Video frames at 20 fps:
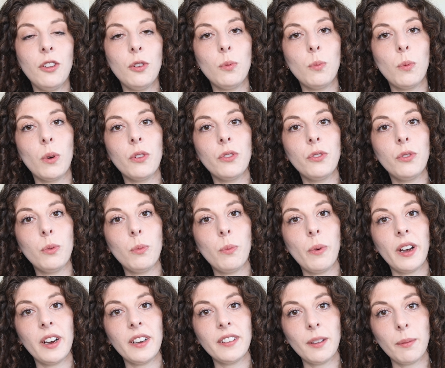you'd want to
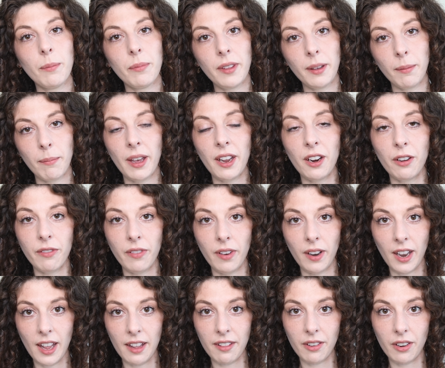wear something made of
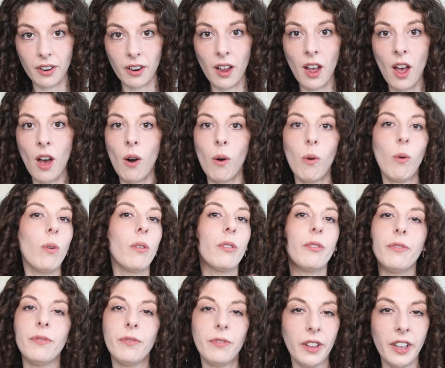leather or
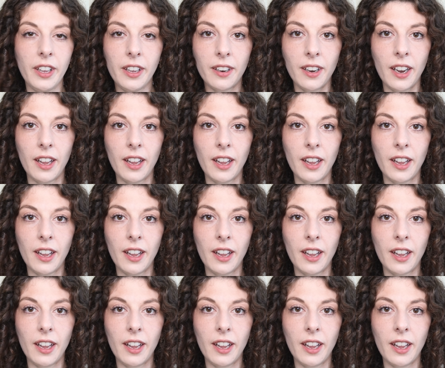vegan